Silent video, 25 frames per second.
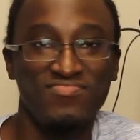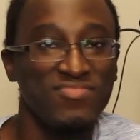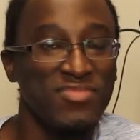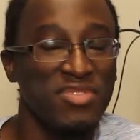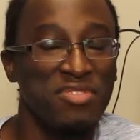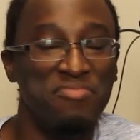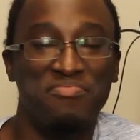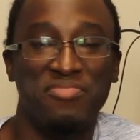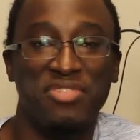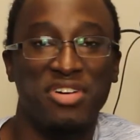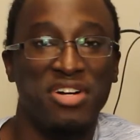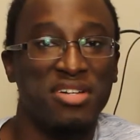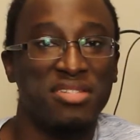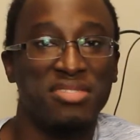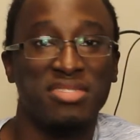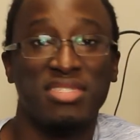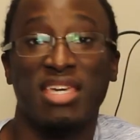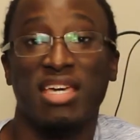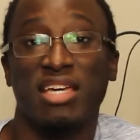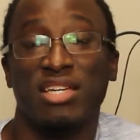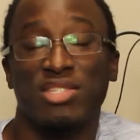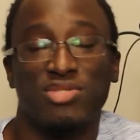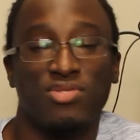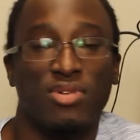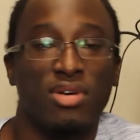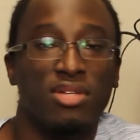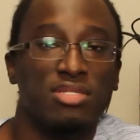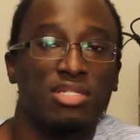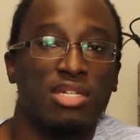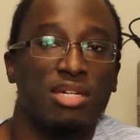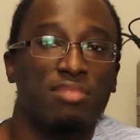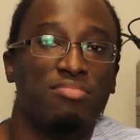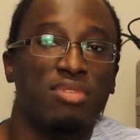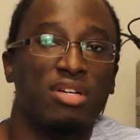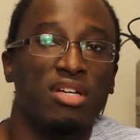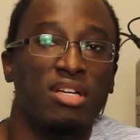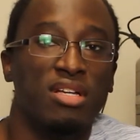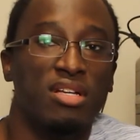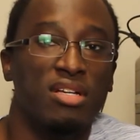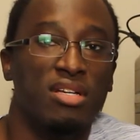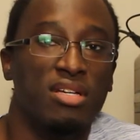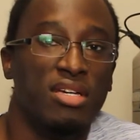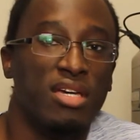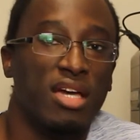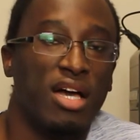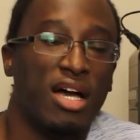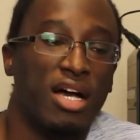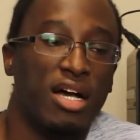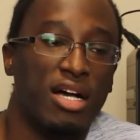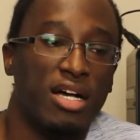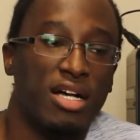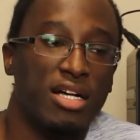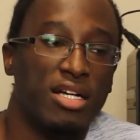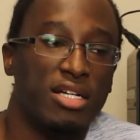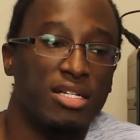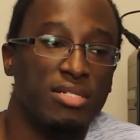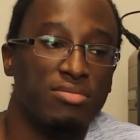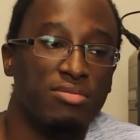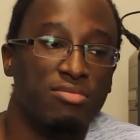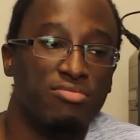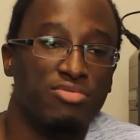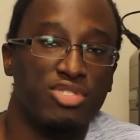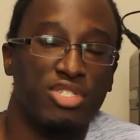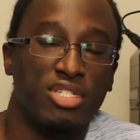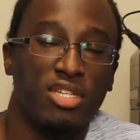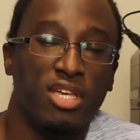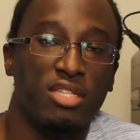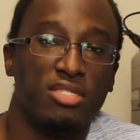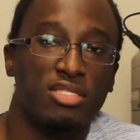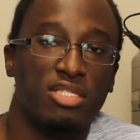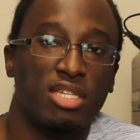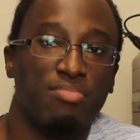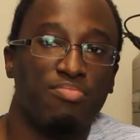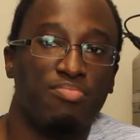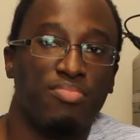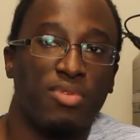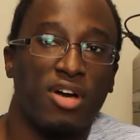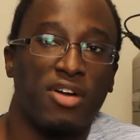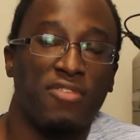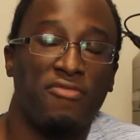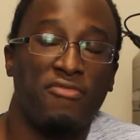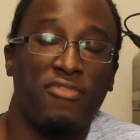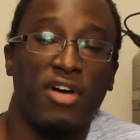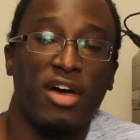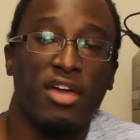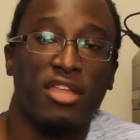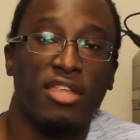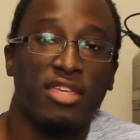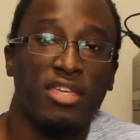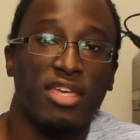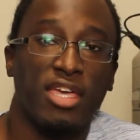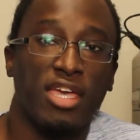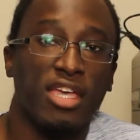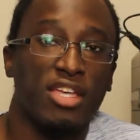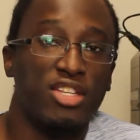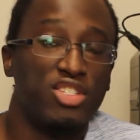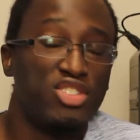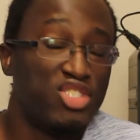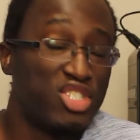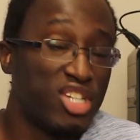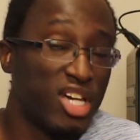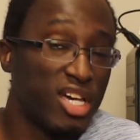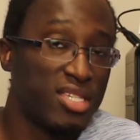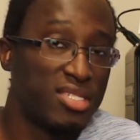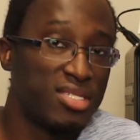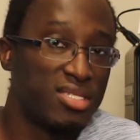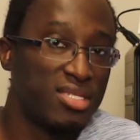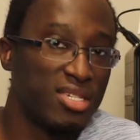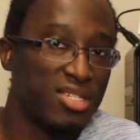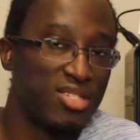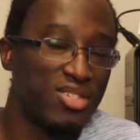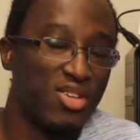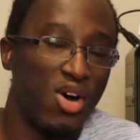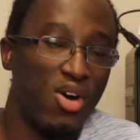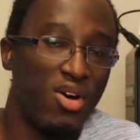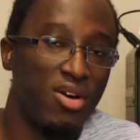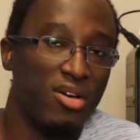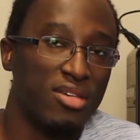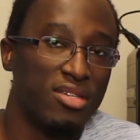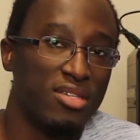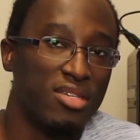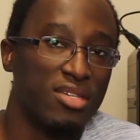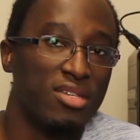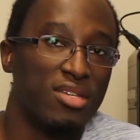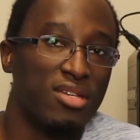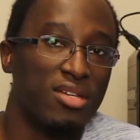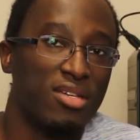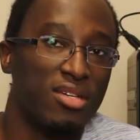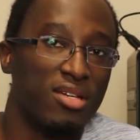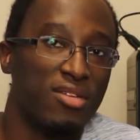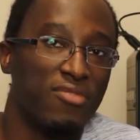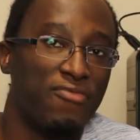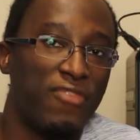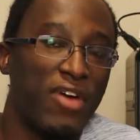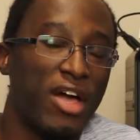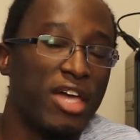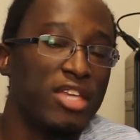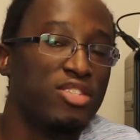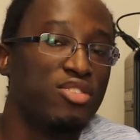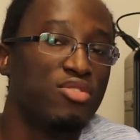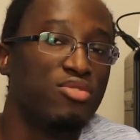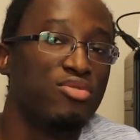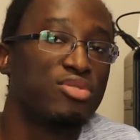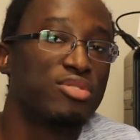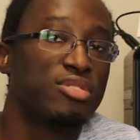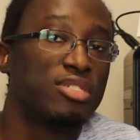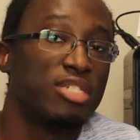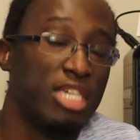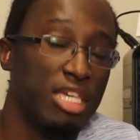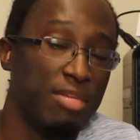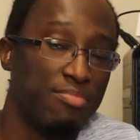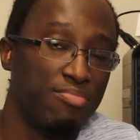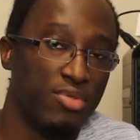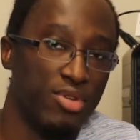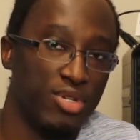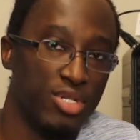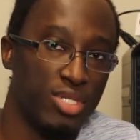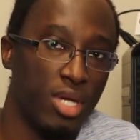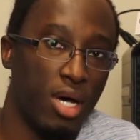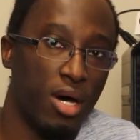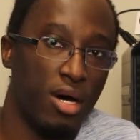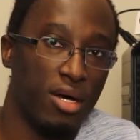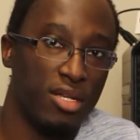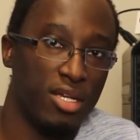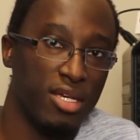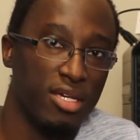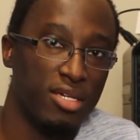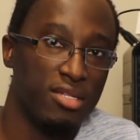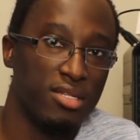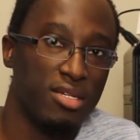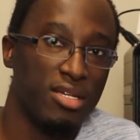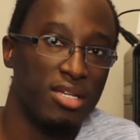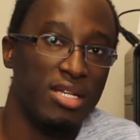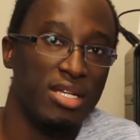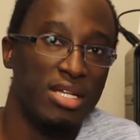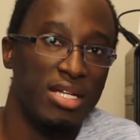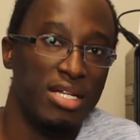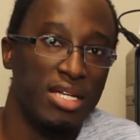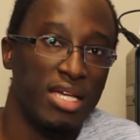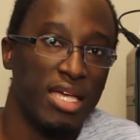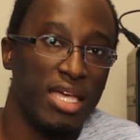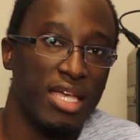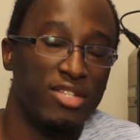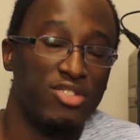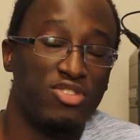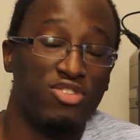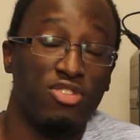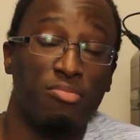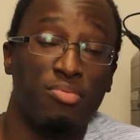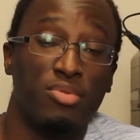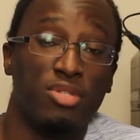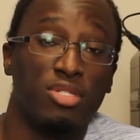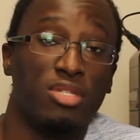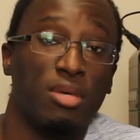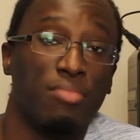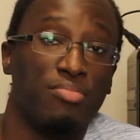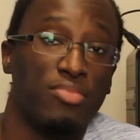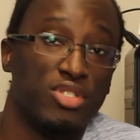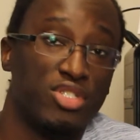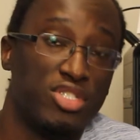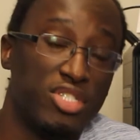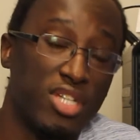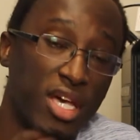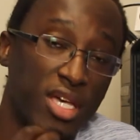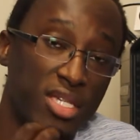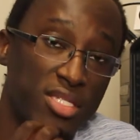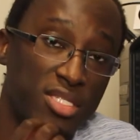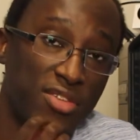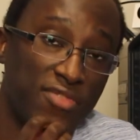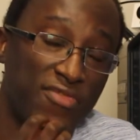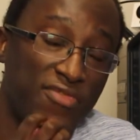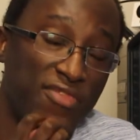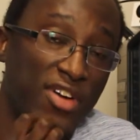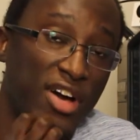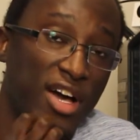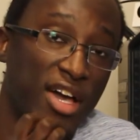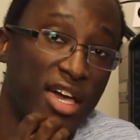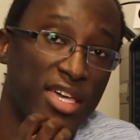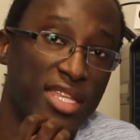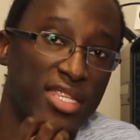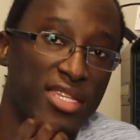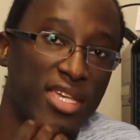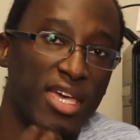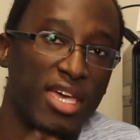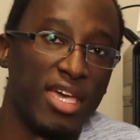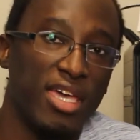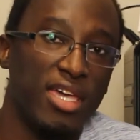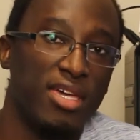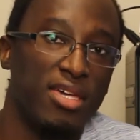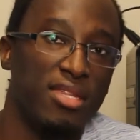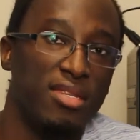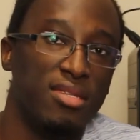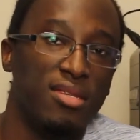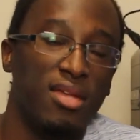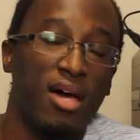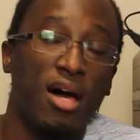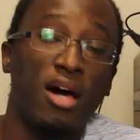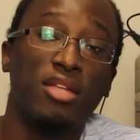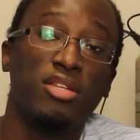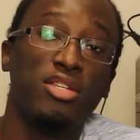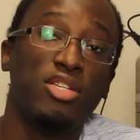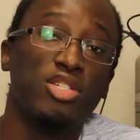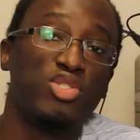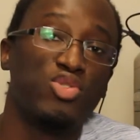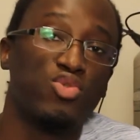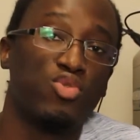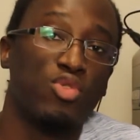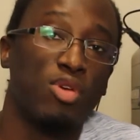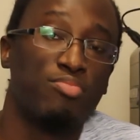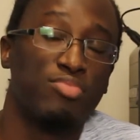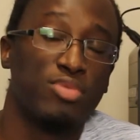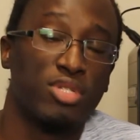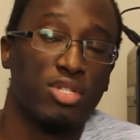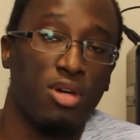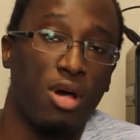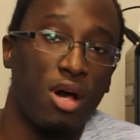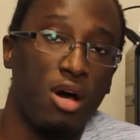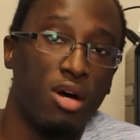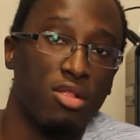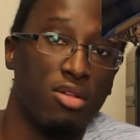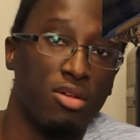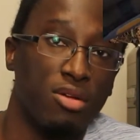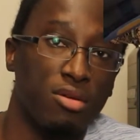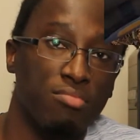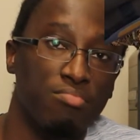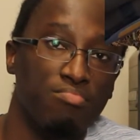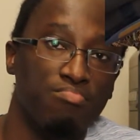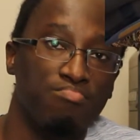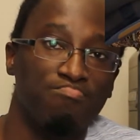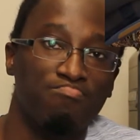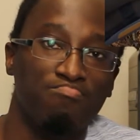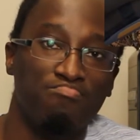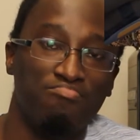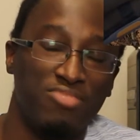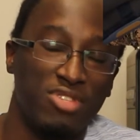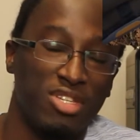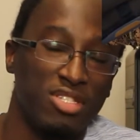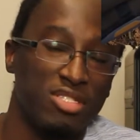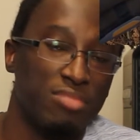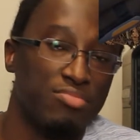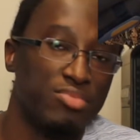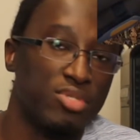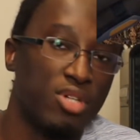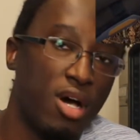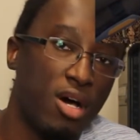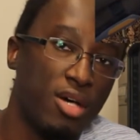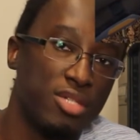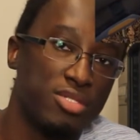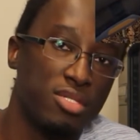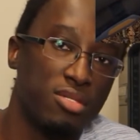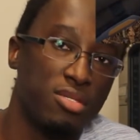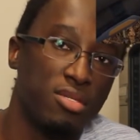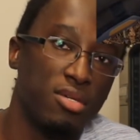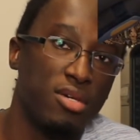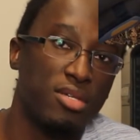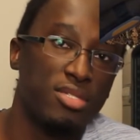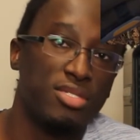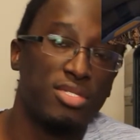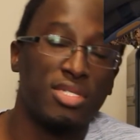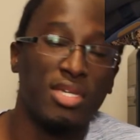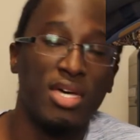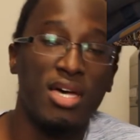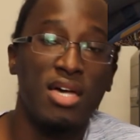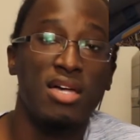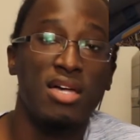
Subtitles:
But yeah, so she ends up finding a chest and calling finders keepers on it, and she opens up the chest to find a nondescript collar. She ends up tossing this.